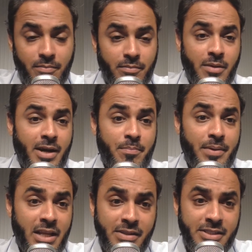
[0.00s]
They might
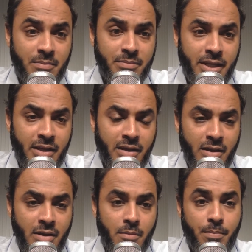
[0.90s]
believe in something.
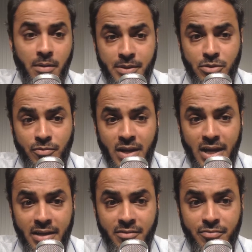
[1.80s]
Purpose of
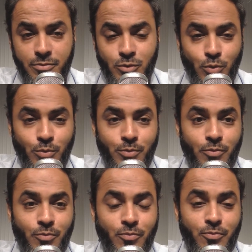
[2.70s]
life. So
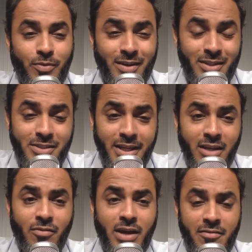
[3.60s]
first
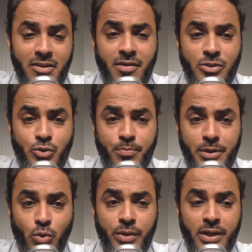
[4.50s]
thing everyone should be
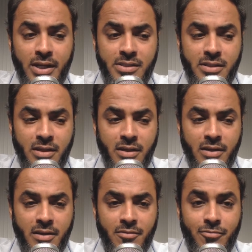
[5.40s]
doing is
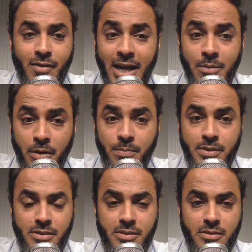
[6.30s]
find
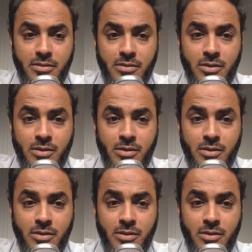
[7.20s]
purpose.